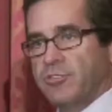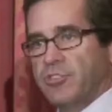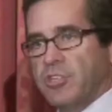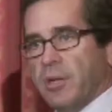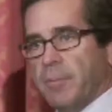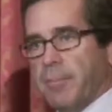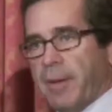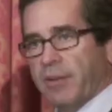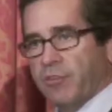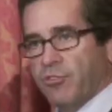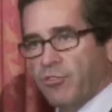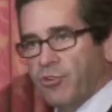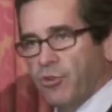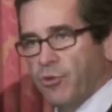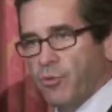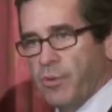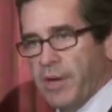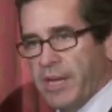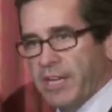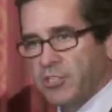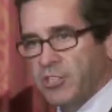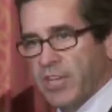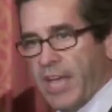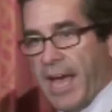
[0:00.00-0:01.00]
it about two
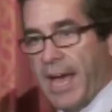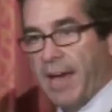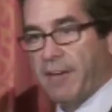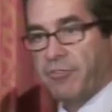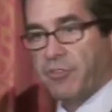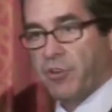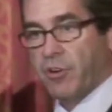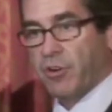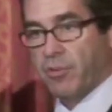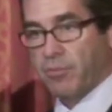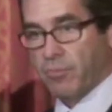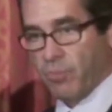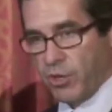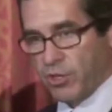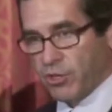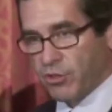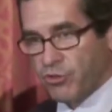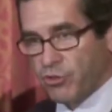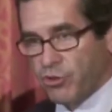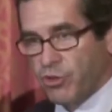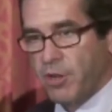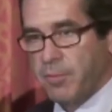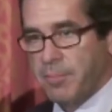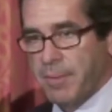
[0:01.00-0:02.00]
weeks after what
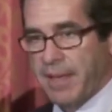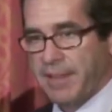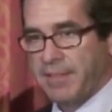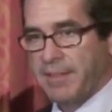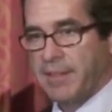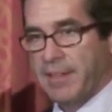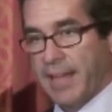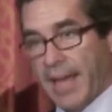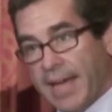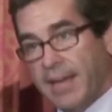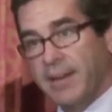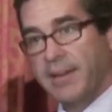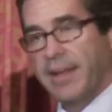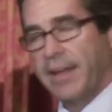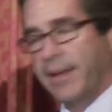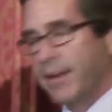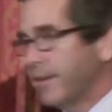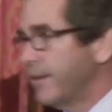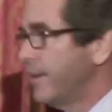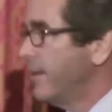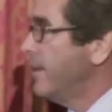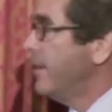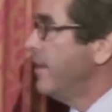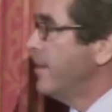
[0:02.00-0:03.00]
should have been the
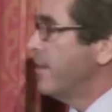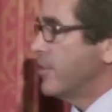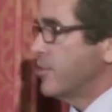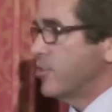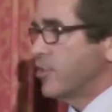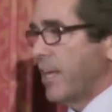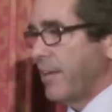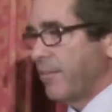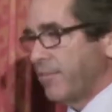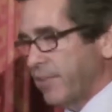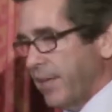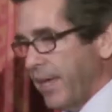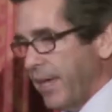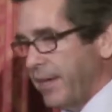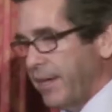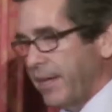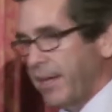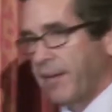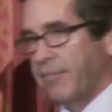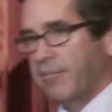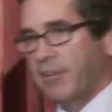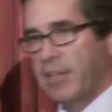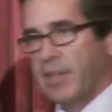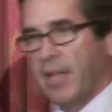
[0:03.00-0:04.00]
landing, the safe
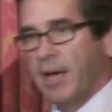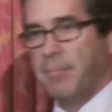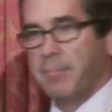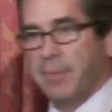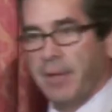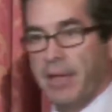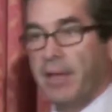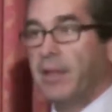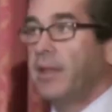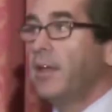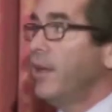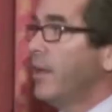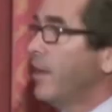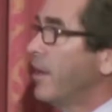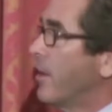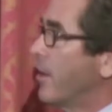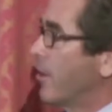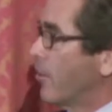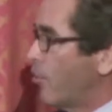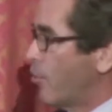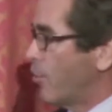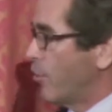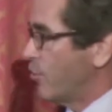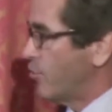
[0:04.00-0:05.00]
landing of Columbia. And
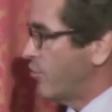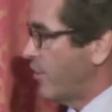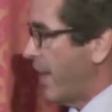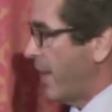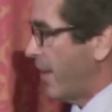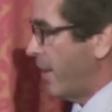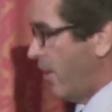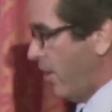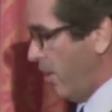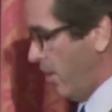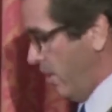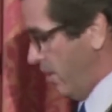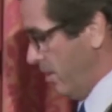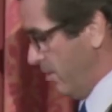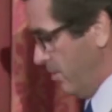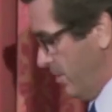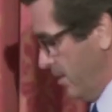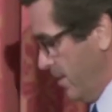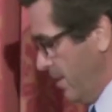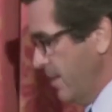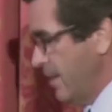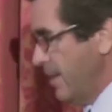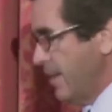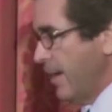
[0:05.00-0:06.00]
of course, that
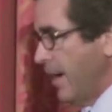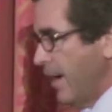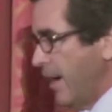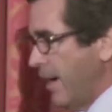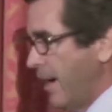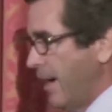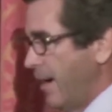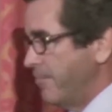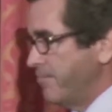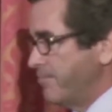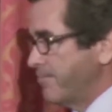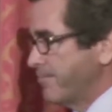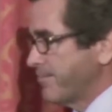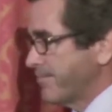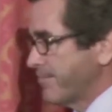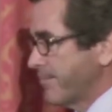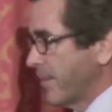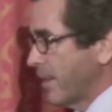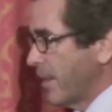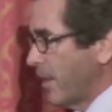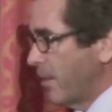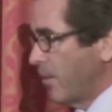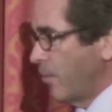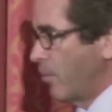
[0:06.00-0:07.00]
all um,
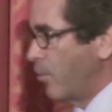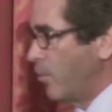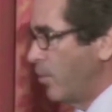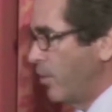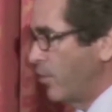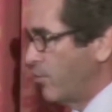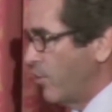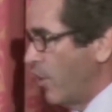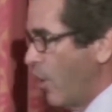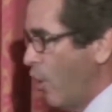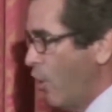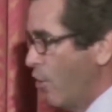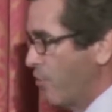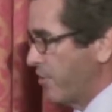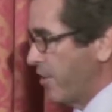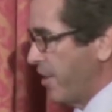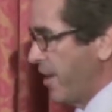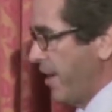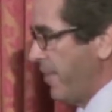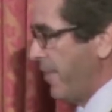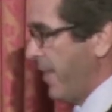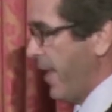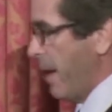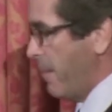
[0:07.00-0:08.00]
was over
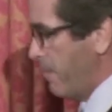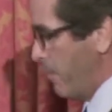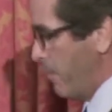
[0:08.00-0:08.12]
in that